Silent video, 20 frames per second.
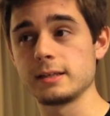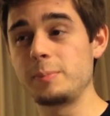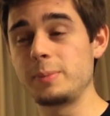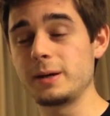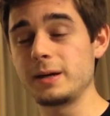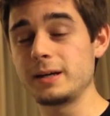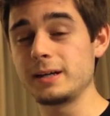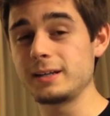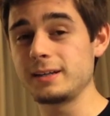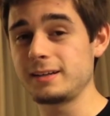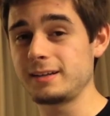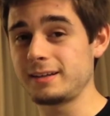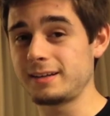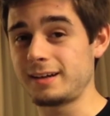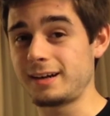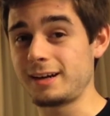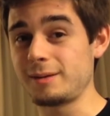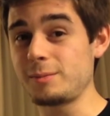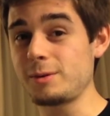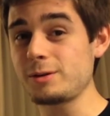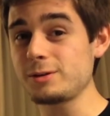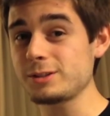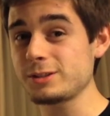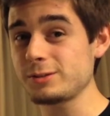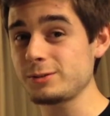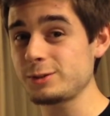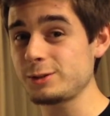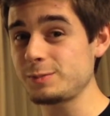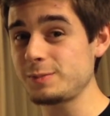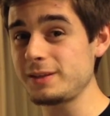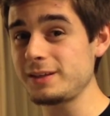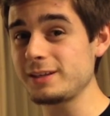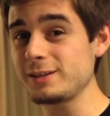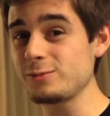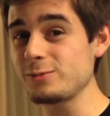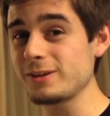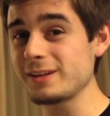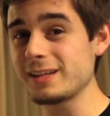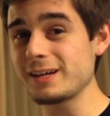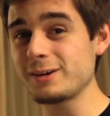But I'm also
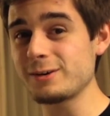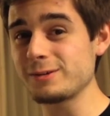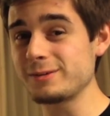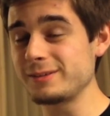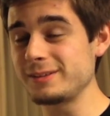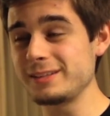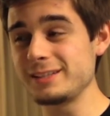speaking without